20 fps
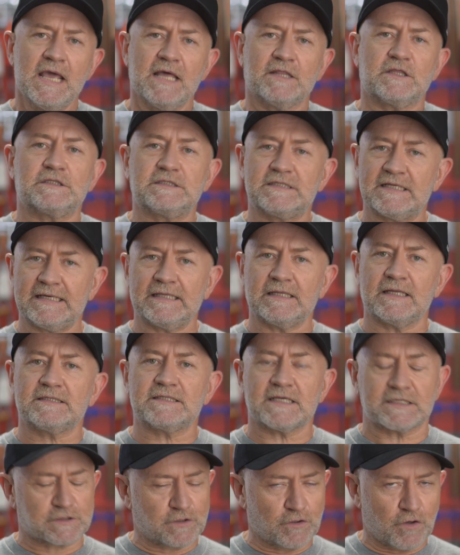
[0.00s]
The dealer
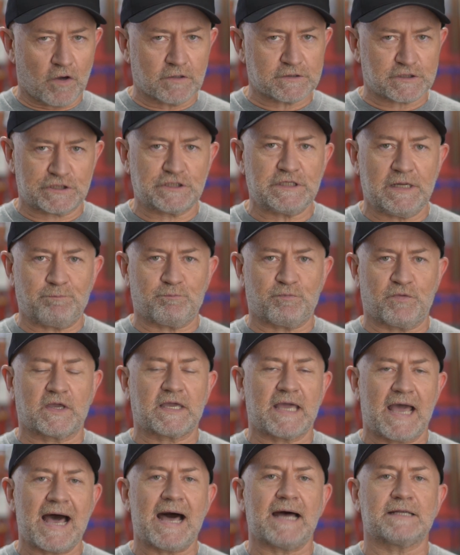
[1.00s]
does not ship the
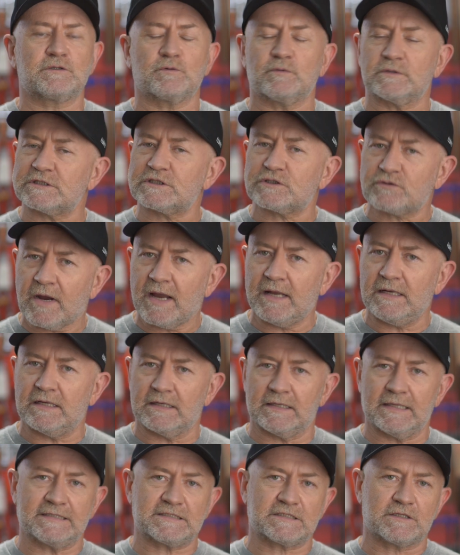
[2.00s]
car to Australia,
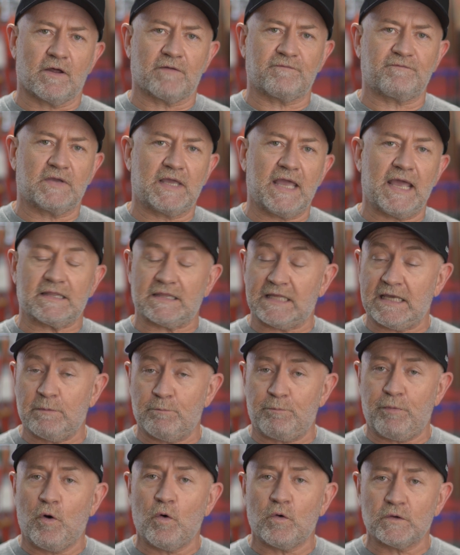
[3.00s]
let's not forget. The
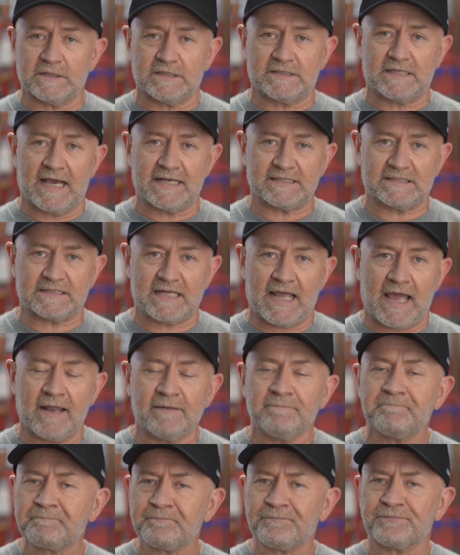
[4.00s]
importer does
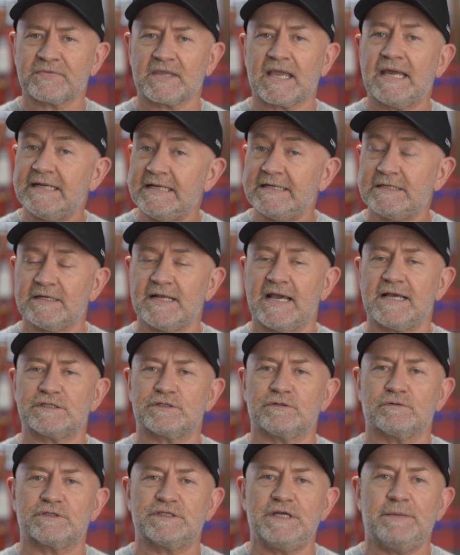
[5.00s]
that. And
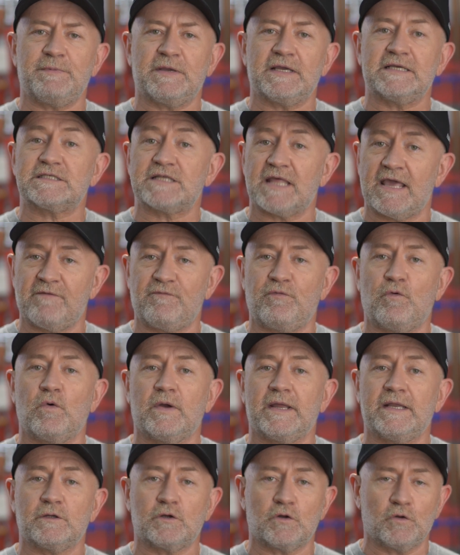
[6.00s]
international shipping is
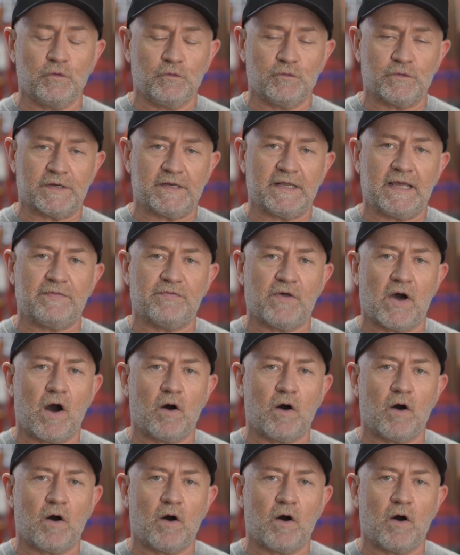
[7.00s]
therefore included in the